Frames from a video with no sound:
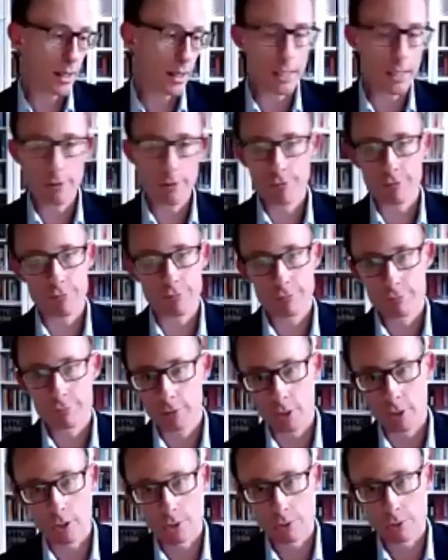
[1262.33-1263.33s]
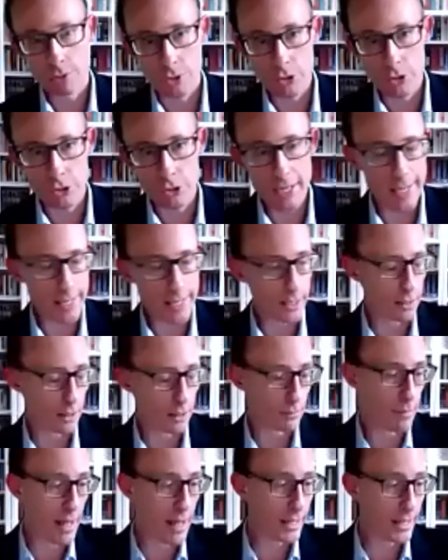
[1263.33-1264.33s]
if,
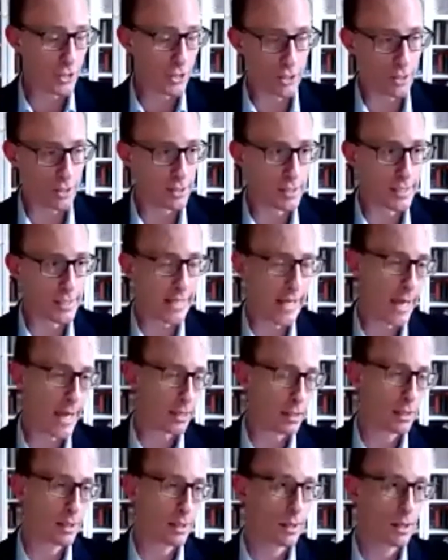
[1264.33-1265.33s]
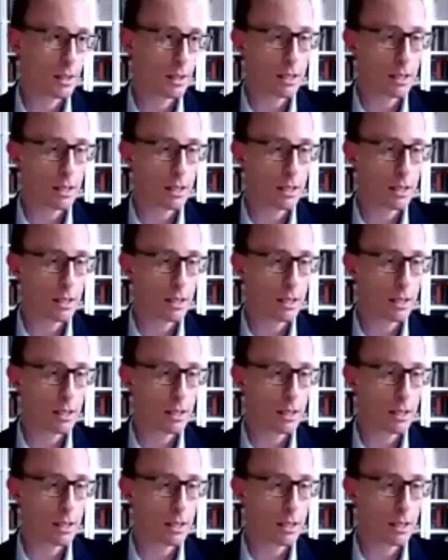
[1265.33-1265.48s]
Ukraine manages to get